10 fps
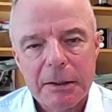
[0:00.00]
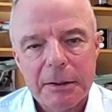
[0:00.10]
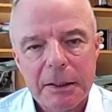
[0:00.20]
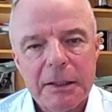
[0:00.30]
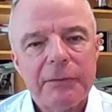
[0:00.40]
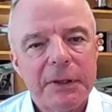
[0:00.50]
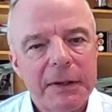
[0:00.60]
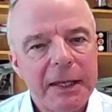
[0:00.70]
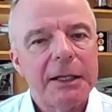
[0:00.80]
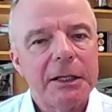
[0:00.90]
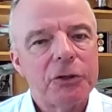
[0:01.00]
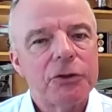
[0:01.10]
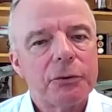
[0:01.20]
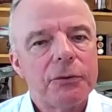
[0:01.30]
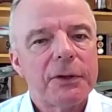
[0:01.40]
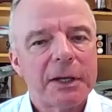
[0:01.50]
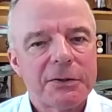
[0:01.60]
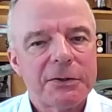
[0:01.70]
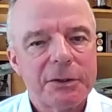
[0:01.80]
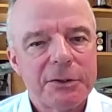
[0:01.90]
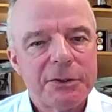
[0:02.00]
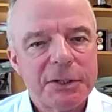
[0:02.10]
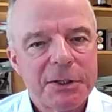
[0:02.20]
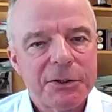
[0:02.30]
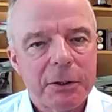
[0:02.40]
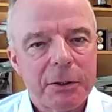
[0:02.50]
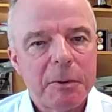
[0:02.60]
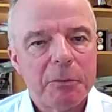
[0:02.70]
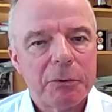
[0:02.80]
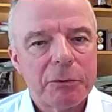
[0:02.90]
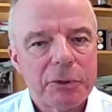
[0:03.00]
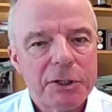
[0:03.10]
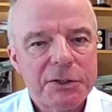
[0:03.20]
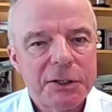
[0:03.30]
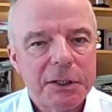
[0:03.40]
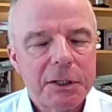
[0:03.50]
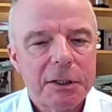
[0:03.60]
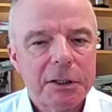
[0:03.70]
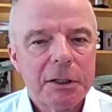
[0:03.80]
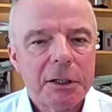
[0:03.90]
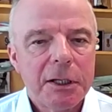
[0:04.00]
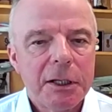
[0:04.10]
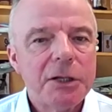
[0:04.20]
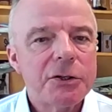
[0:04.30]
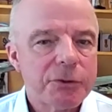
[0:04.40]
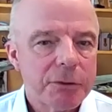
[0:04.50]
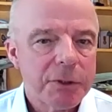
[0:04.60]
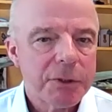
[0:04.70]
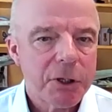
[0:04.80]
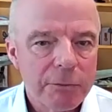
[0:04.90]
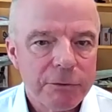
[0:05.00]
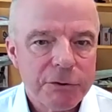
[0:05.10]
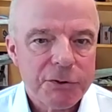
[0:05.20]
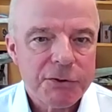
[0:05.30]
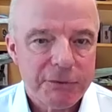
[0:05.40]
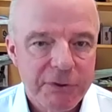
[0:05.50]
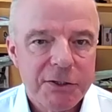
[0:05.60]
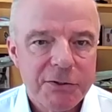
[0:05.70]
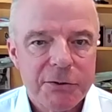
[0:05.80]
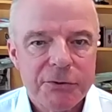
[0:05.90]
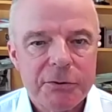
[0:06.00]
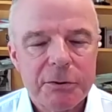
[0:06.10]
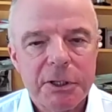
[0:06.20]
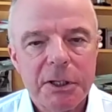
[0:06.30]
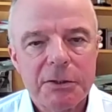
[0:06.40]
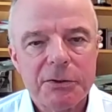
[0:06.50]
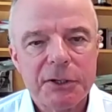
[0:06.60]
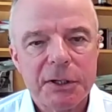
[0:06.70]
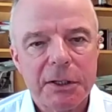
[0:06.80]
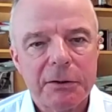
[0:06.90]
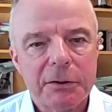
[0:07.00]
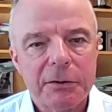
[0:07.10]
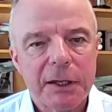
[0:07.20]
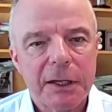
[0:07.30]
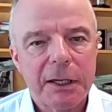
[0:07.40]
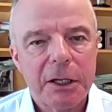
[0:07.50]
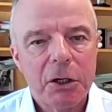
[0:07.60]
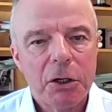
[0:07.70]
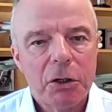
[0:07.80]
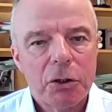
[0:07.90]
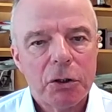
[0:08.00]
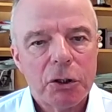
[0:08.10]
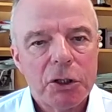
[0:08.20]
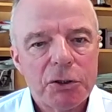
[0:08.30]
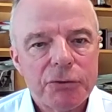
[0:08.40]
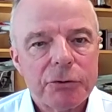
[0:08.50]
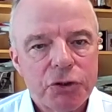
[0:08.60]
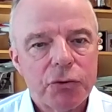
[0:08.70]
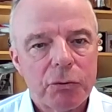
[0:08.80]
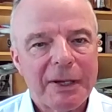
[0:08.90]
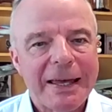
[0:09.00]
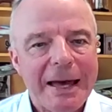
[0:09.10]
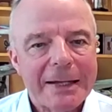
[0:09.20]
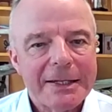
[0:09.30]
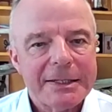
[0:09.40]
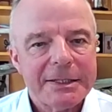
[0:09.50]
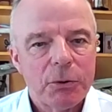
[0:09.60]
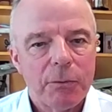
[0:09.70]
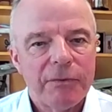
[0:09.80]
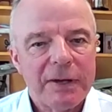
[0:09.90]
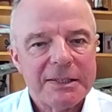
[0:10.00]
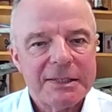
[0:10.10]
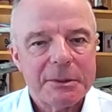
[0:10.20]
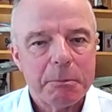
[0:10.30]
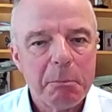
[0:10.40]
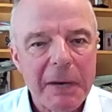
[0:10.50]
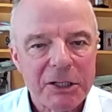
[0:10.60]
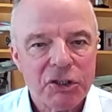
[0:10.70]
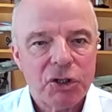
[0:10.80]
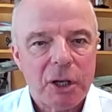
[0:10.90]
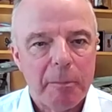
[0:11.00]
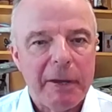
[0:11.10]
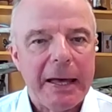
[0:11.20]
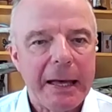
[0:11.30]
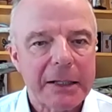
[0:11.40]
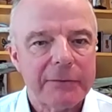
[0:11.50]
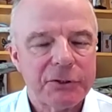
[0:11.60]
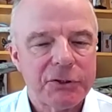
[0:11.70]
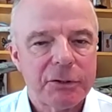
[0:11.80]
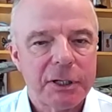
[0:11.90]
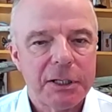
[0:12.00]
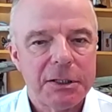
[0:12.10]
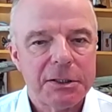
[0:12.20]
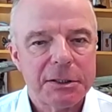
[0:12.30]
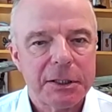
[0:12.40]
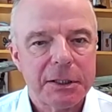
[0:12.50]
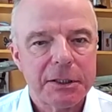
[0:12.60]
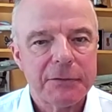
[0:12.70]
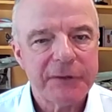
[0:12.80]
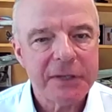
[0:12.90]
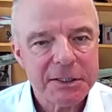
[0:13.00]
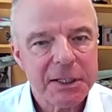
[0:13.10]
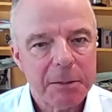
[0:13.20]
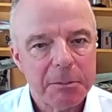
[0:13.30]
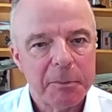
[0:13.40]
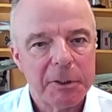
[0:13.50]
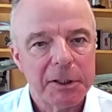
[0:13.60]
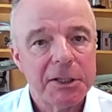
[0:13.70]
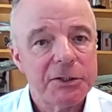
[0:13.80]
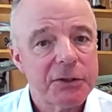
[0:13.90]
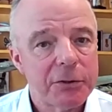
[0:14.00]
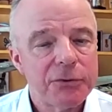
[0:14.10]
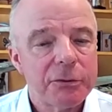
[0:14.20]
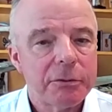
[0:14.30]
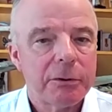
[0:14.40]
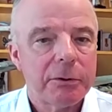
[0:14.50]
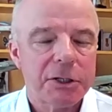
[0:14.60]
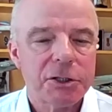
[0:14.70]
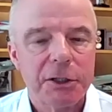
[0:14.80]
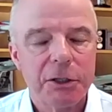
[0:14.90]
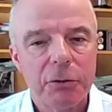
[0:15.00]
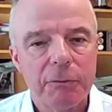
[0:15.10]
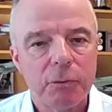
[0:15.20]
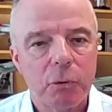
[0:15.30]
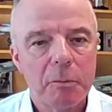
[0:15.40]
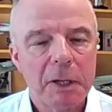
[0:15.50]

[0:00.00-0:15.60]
even then in 2006, I remember addressing industry conferences, defence industry, and saying that industry should regard itself as much a part of Australia's defence capability as those who are actually in uniform.